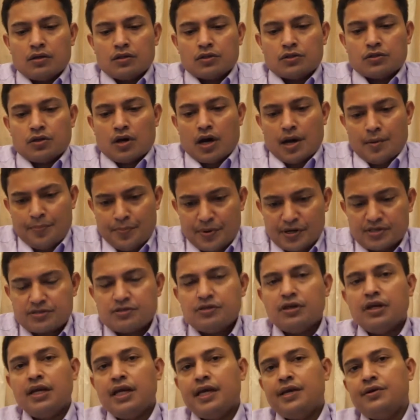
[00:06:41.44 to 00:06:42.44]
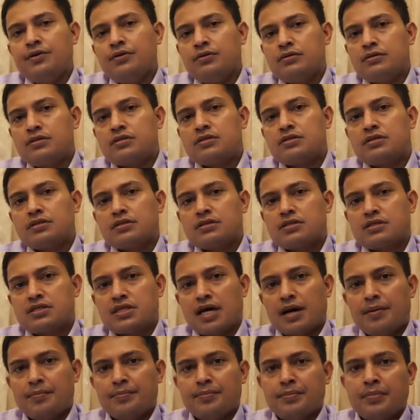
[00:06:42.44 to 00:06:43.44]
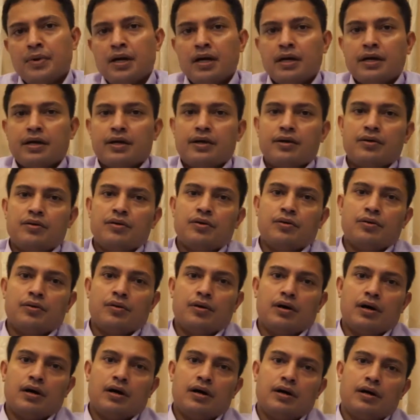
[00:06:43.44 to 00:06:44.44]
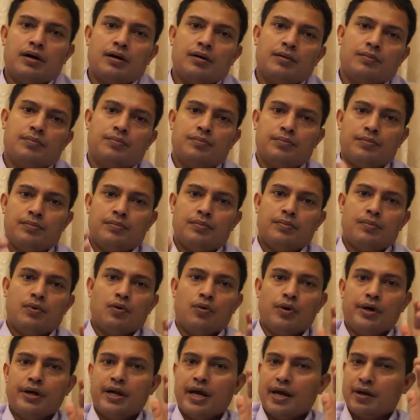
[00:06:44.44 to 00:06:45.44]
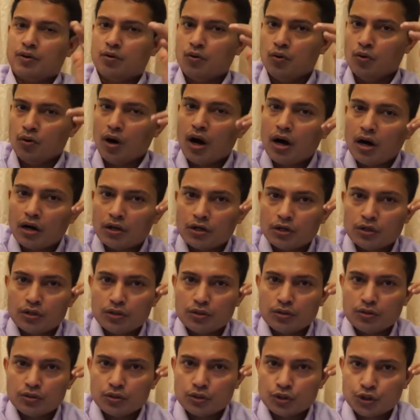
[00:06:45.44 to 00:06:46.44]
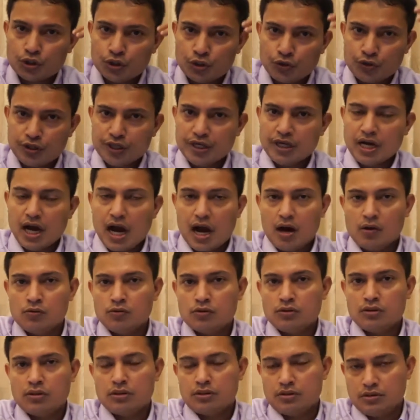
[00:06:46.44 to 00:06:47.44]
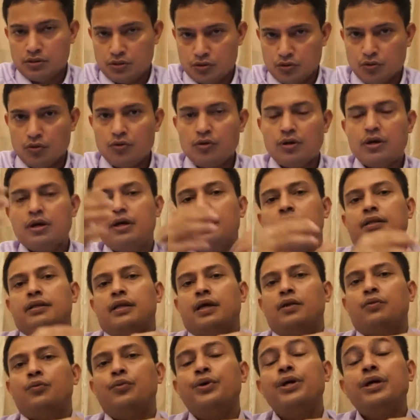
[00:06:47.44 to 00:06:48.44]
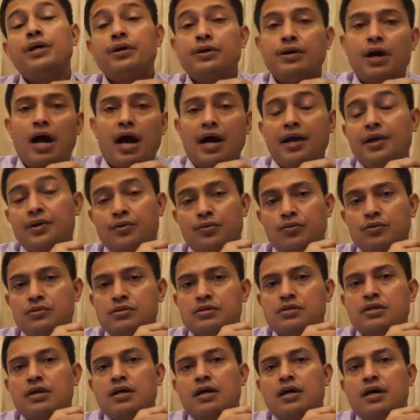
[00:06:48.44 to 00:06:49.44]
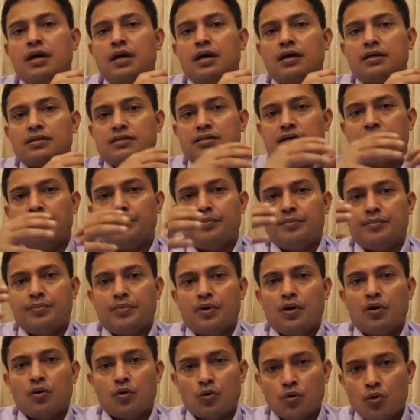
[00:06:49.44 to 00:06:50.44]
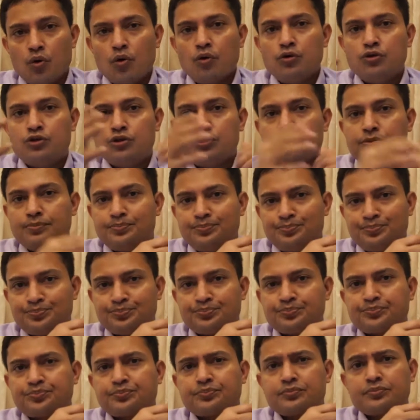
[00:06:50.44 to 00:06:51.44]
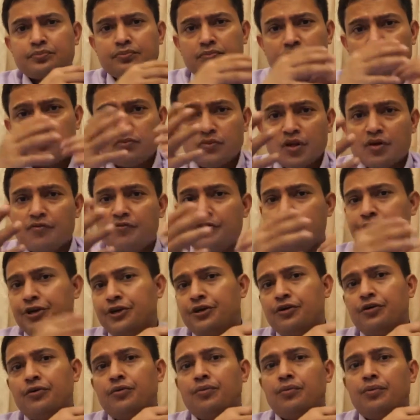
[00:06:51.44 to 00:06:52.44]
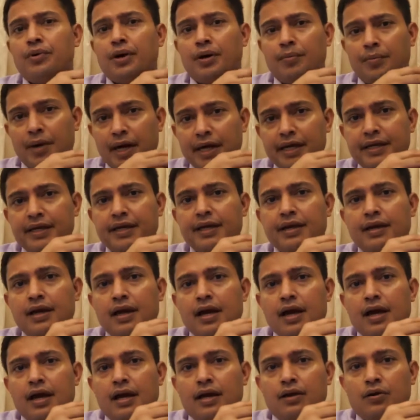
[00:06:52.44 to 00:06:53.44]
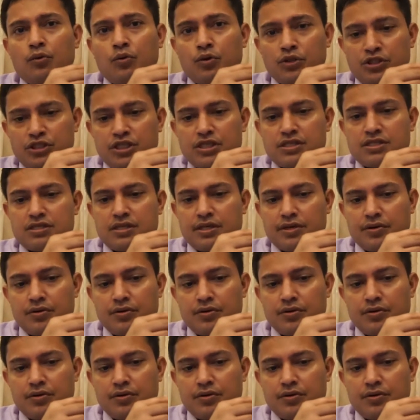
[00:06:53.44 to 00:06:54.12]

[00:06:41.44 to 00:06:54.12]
So I personally use some, when I go shooting outdoor, and I use some Rode video mic, which is